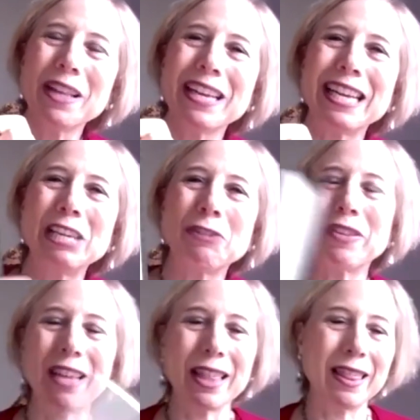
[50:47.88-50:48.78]
an
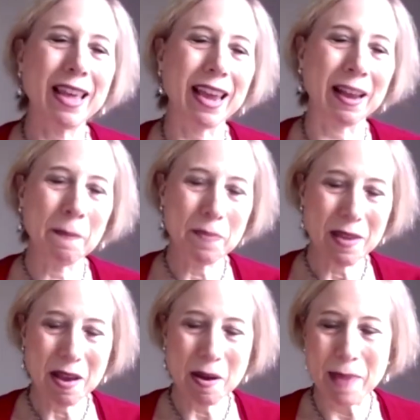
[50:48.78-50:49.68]
interesting thing
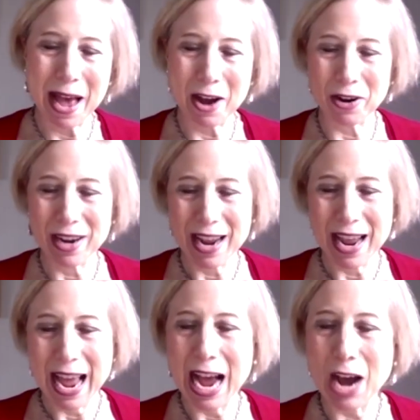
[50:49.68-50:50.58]
about
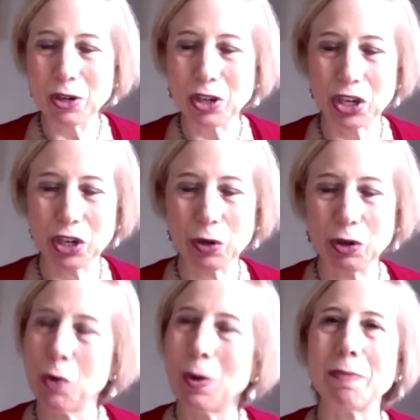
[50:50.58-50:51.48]
how to
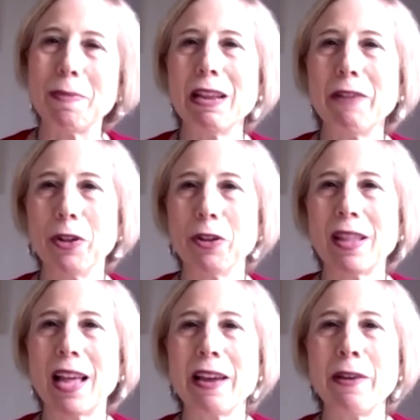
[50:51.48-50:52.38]
do what's meaningful in
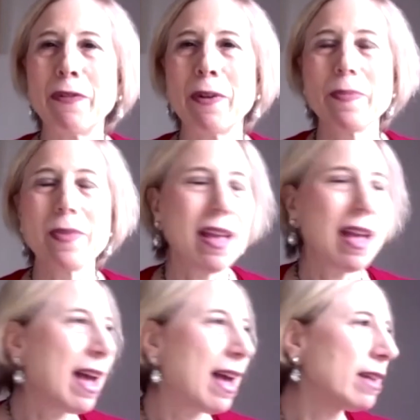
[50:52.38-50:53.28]
life
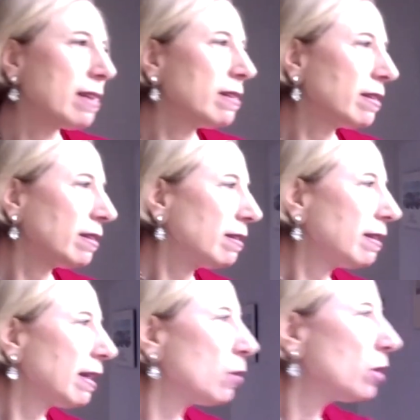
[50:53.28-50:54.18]
and
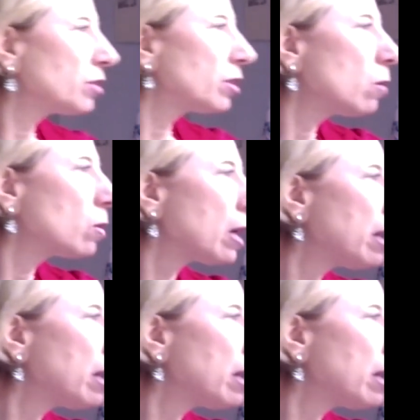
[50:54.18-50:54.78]
also kind of